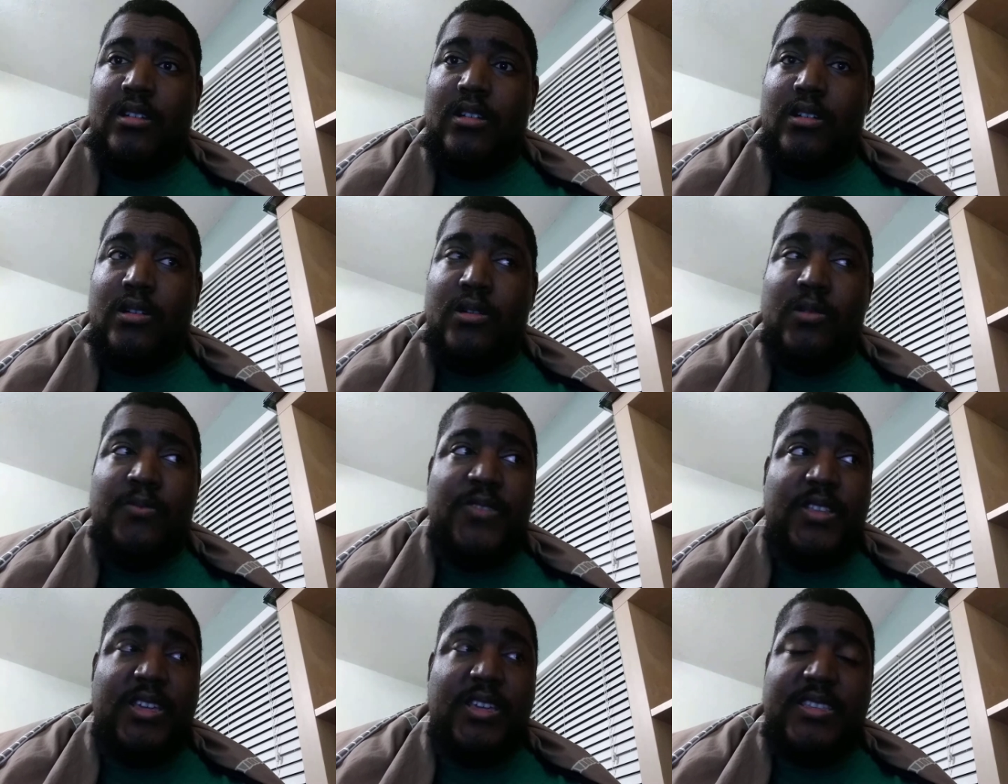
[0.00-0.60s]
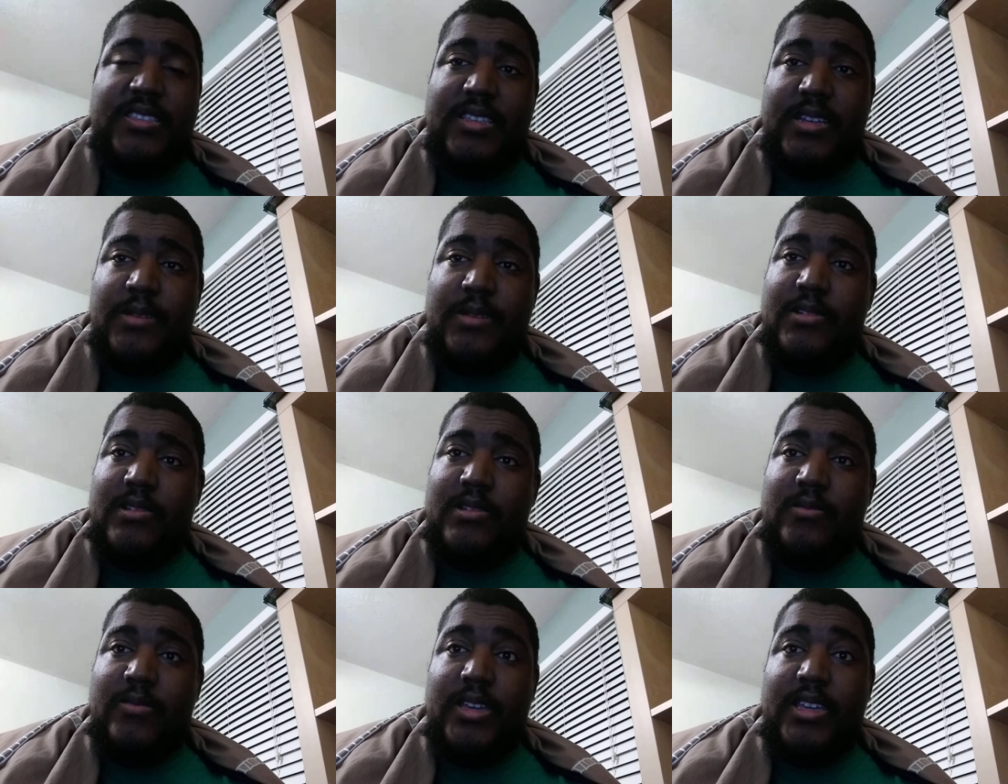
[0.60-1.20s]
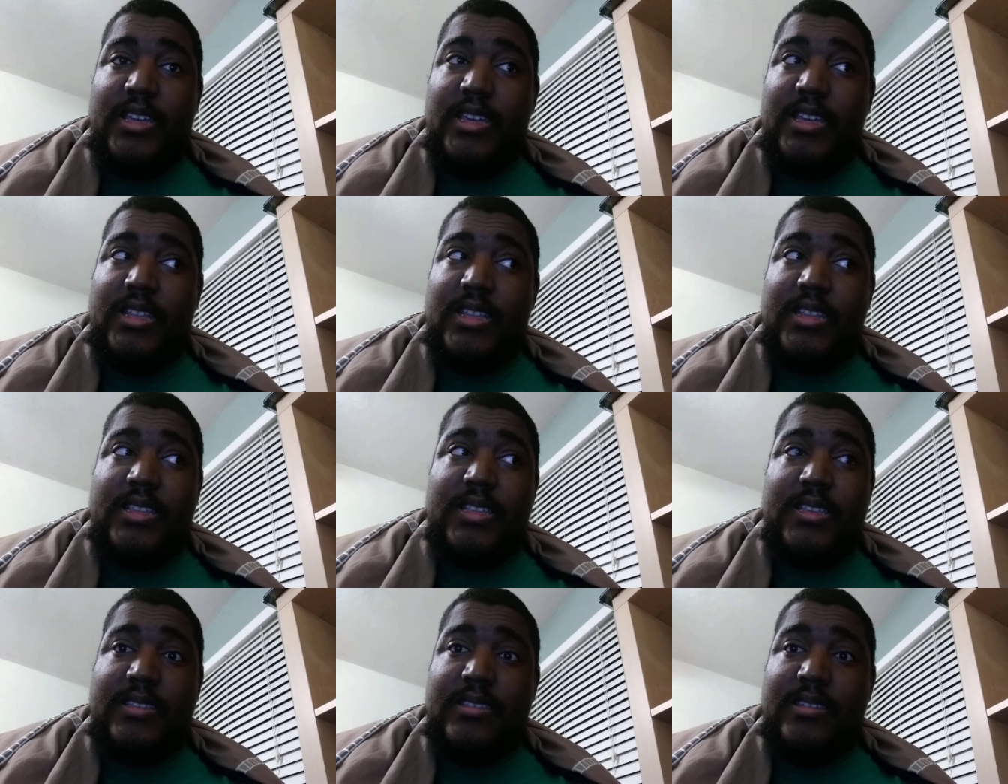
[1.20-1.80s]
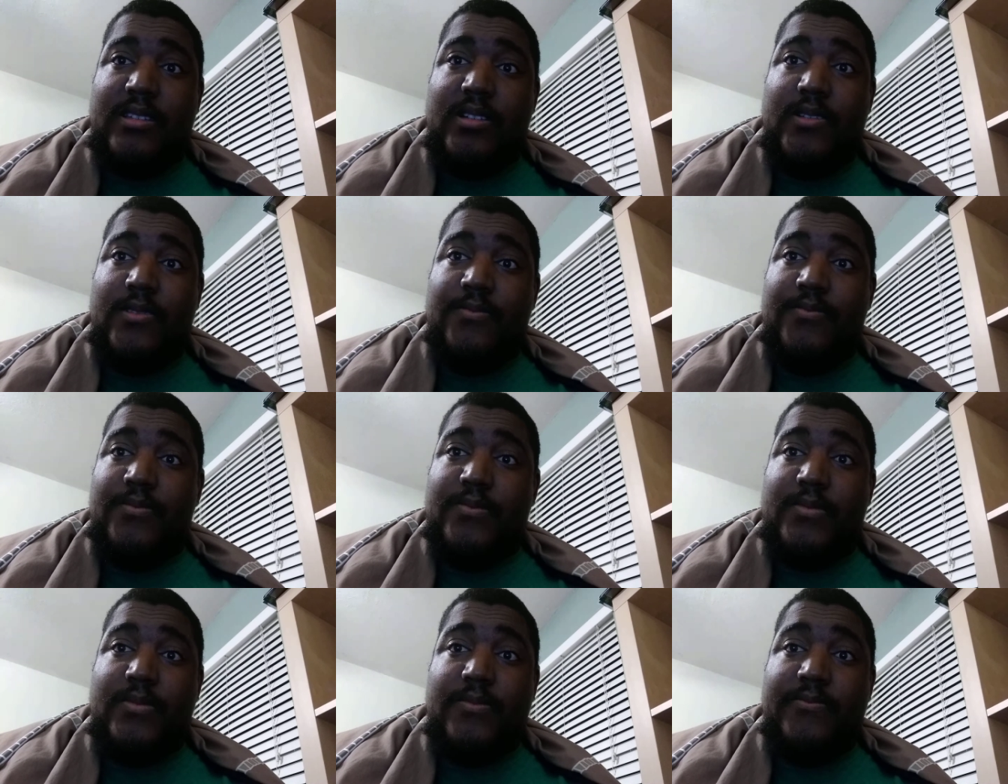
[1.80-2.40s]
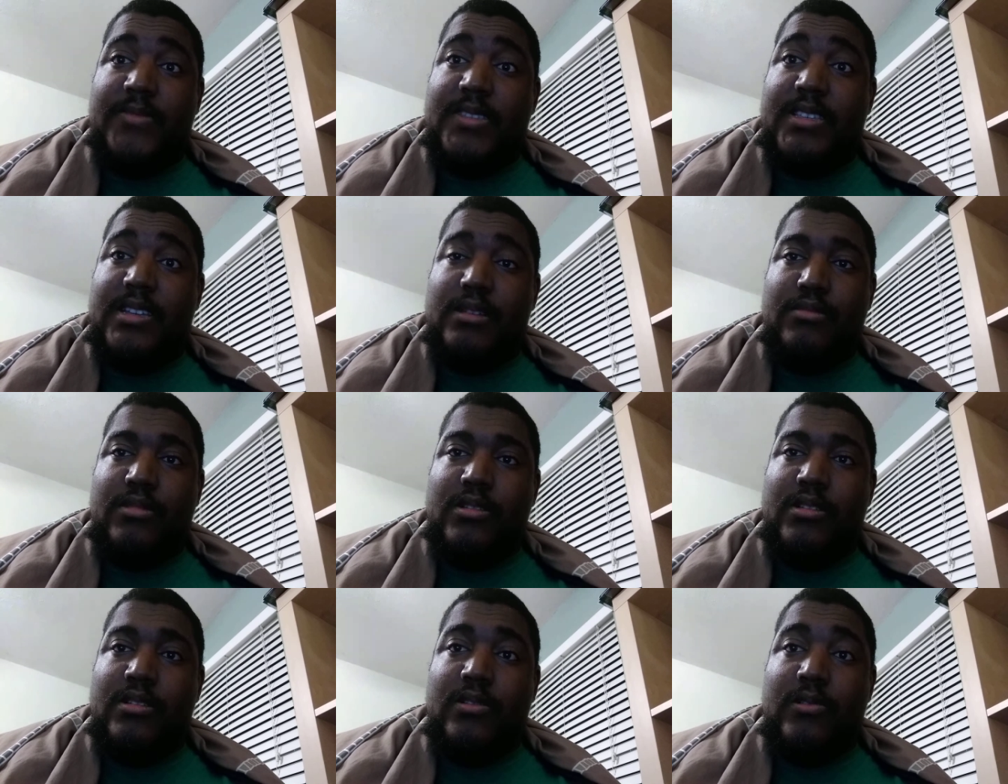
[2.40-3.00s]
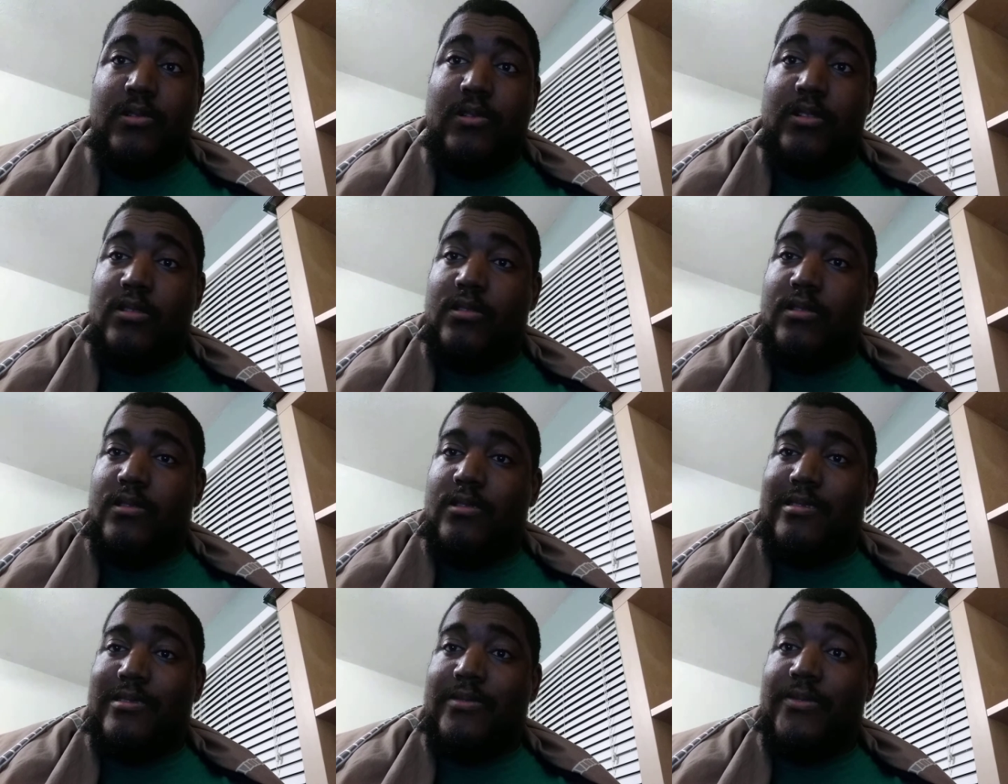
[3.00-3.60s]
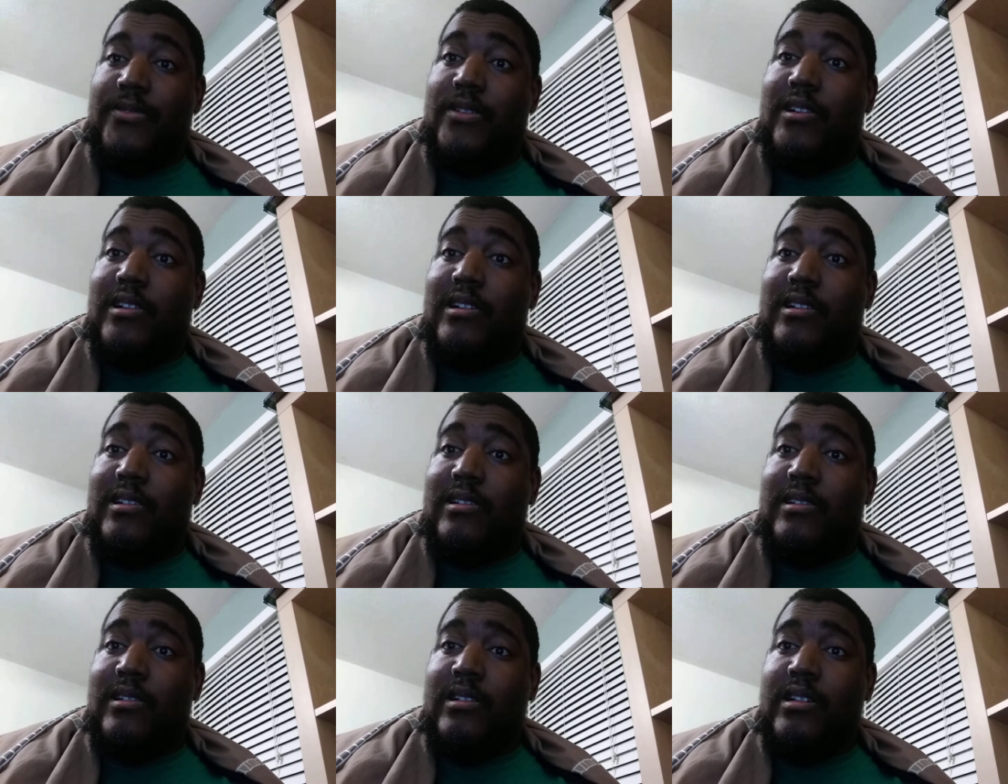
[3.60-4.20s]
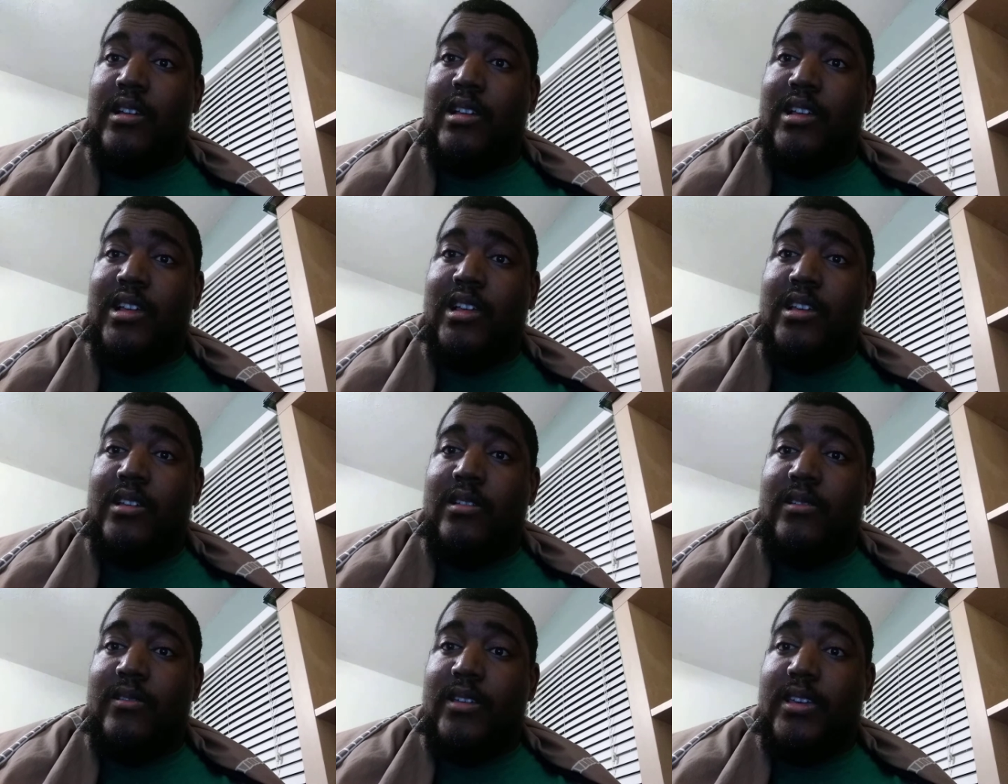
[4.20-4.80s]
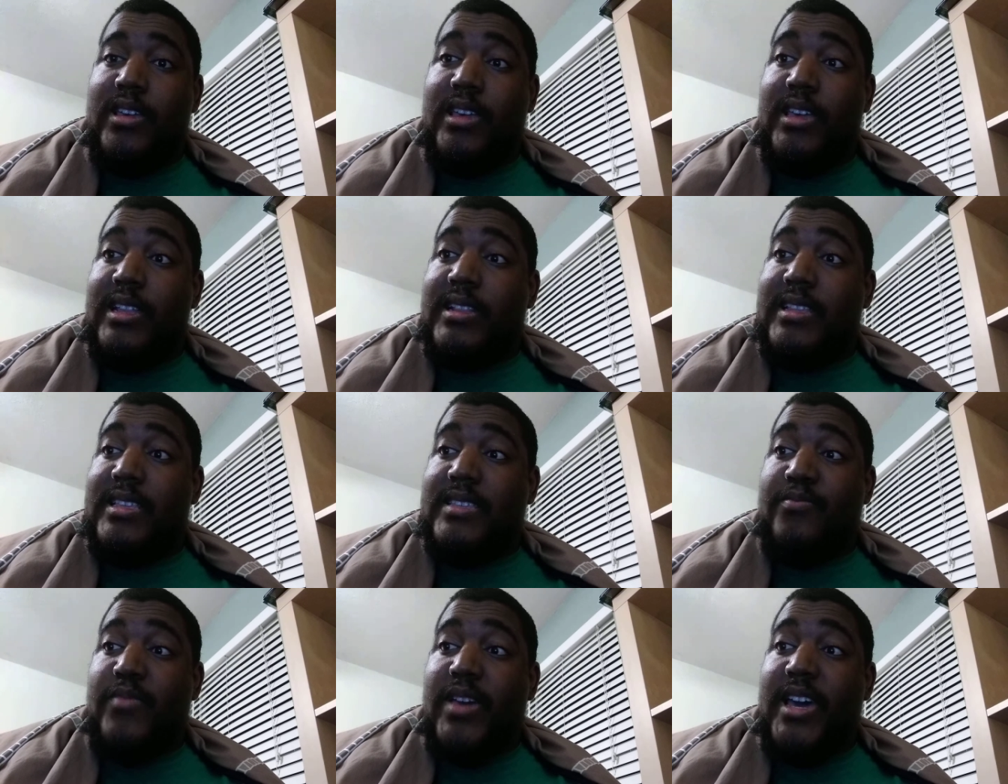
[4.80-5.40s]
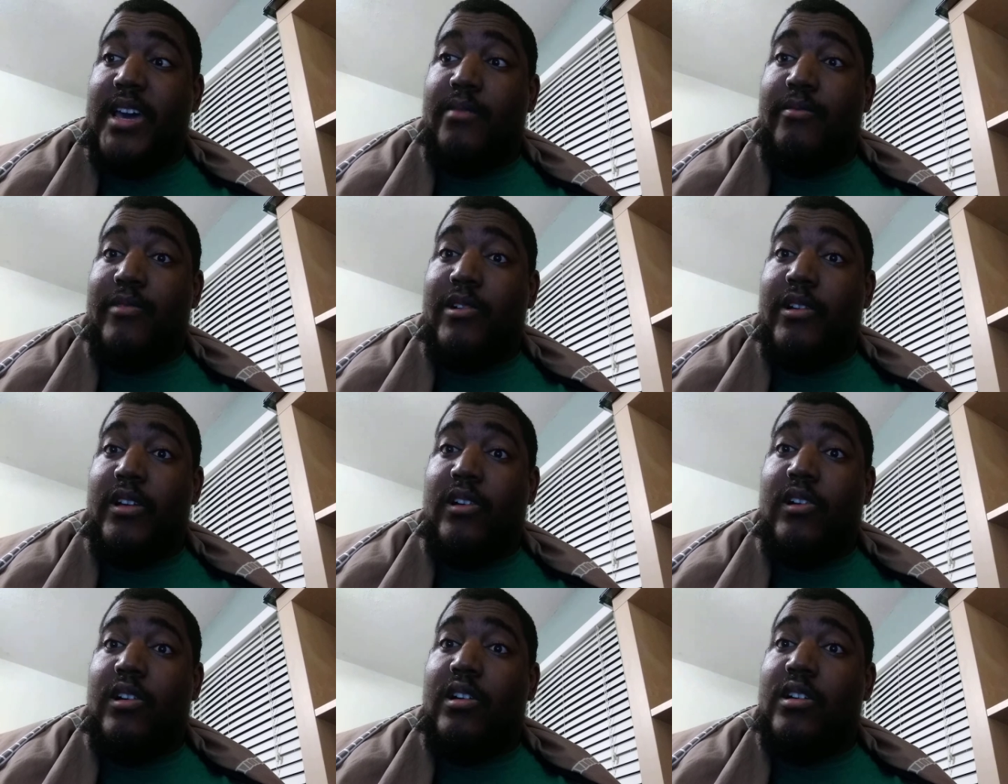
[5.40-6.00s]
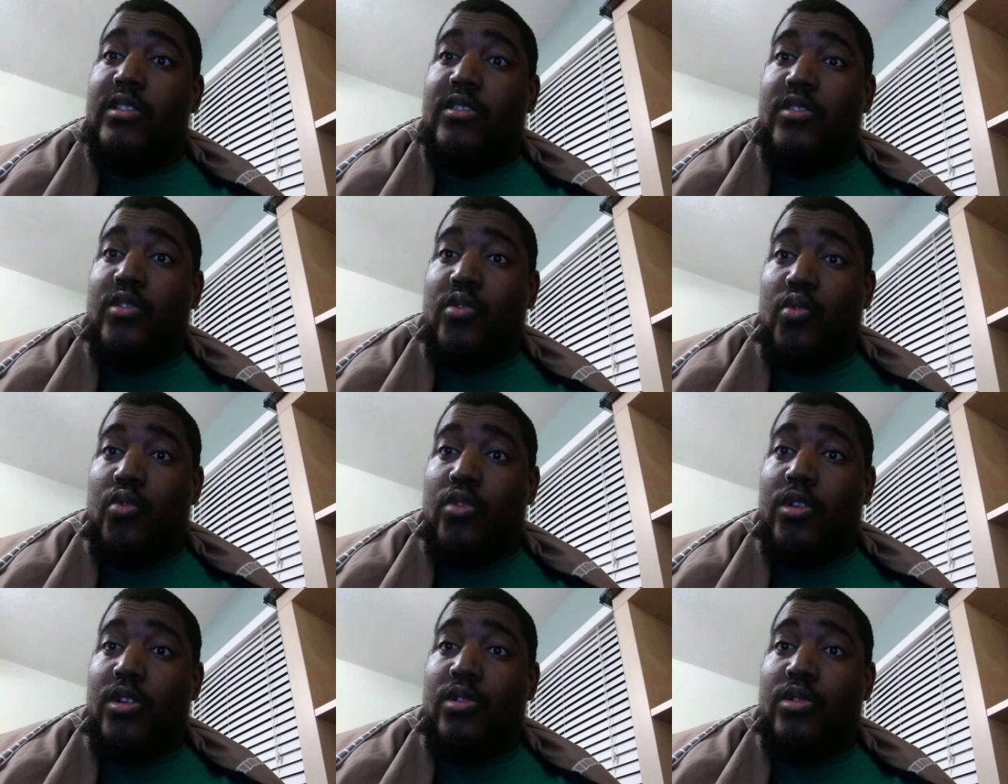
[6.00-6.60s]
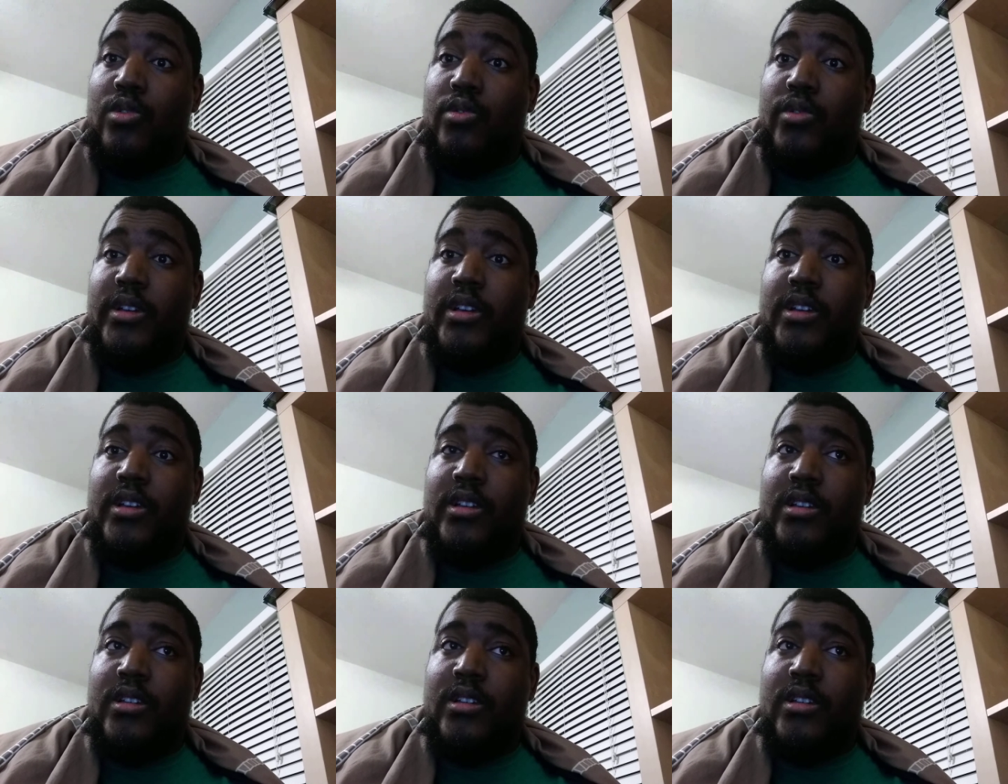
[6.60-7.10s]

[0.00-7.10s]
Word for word: hopefully summer we can get the summer or, or fall we can get this bad boy on the road